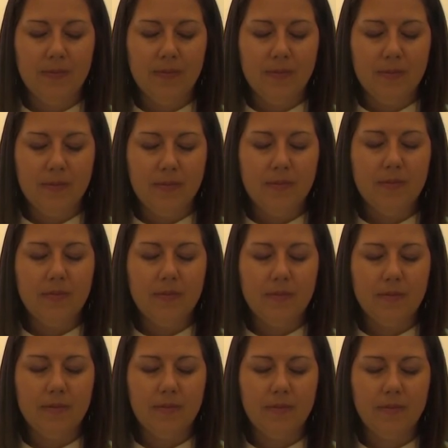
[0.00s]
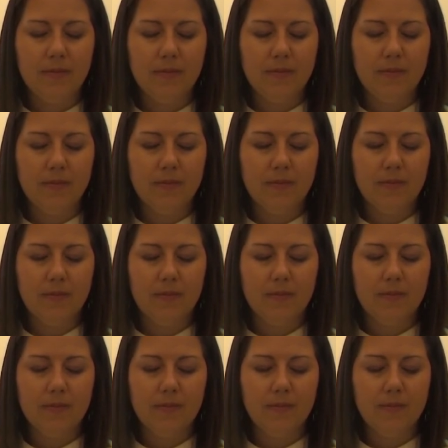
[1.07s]

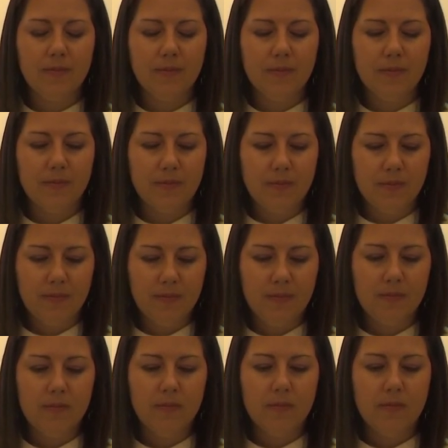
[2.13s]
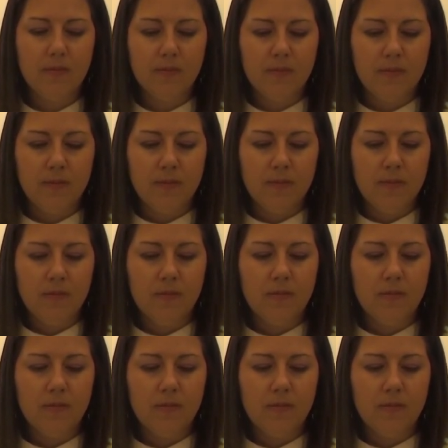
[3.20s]
The person shown says nothing.